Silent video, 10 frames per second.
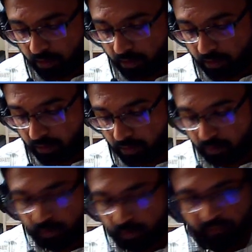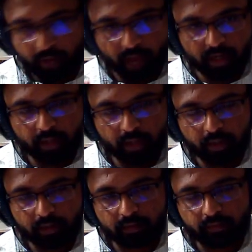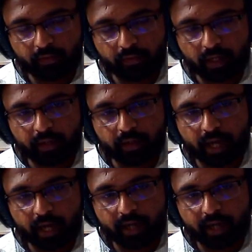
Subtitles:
So if you have a liquid fuel in your hand,